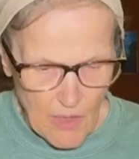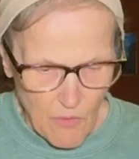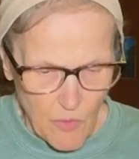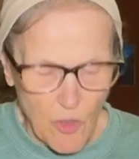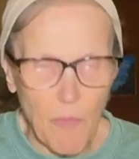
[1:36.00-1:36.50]

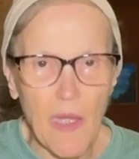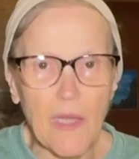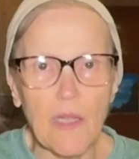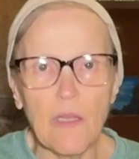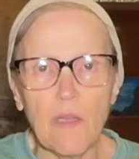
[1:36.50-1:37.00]
When you're
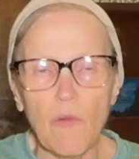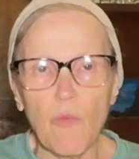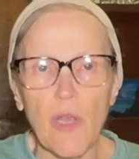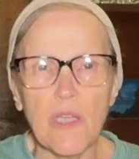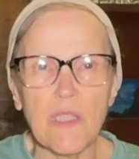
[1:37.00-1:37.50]
baking
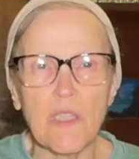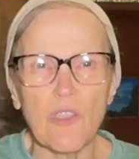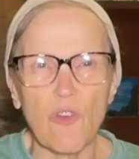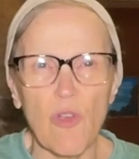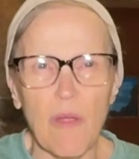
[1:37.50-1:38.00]
raisins
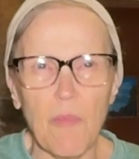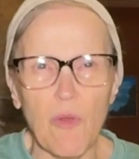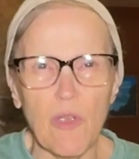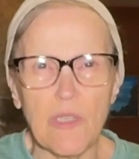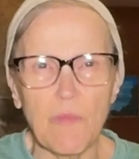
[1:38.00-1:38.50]
or
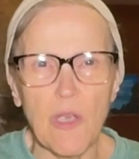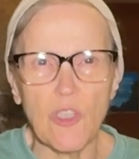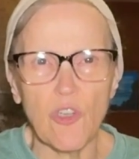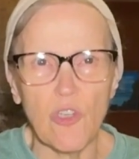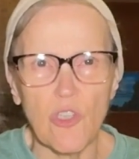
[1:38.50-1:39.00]
cranberries, make
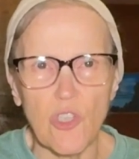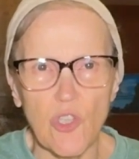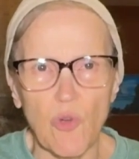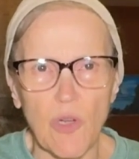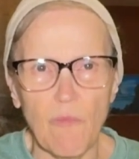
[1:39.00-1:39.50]
sure you
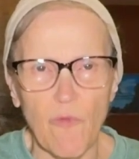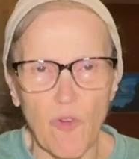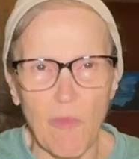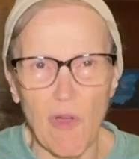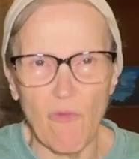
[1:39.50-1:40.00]
soak them for
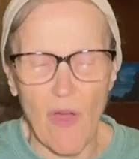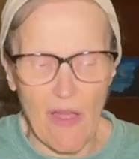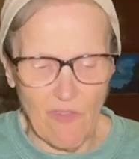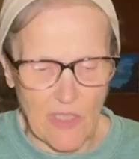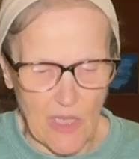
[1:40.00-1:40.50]
about
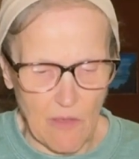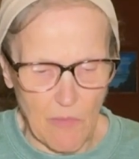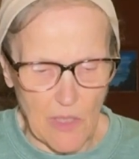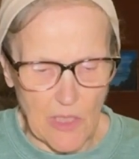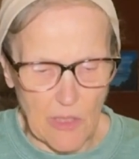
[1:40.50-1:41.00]
5 to 10
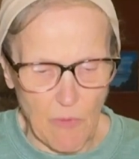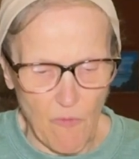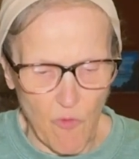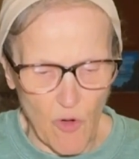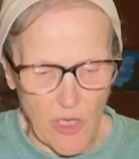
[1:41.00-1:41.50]
minutes
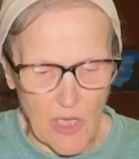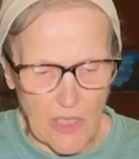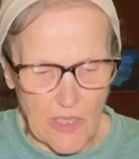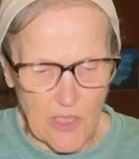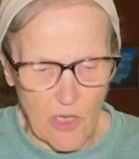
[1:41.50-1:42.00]
before you
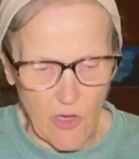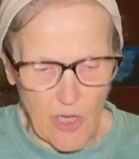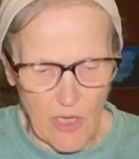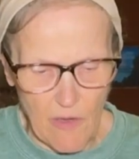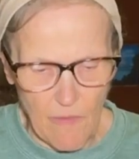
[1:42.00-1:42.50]
get
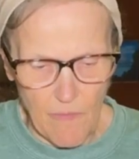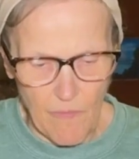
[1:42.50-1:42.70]
started,